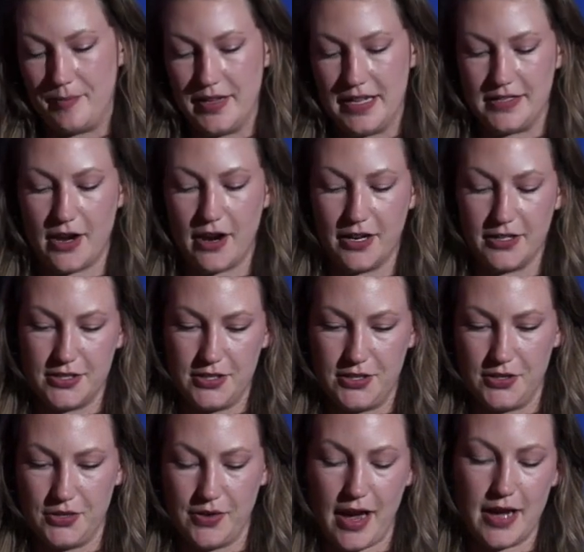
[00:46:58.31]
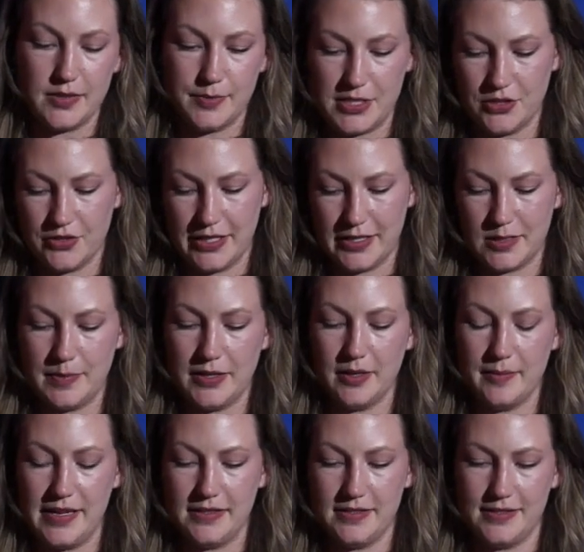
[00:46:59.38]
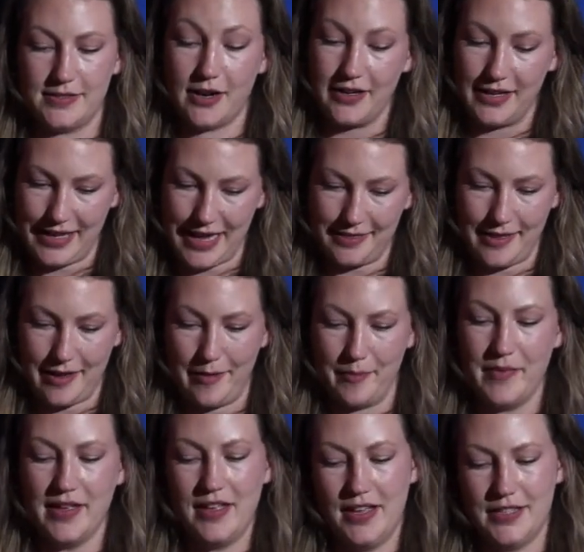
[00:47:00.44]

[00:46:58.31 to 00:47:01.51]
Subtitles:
It's hard to do husbandry experiments, it's hard to get them,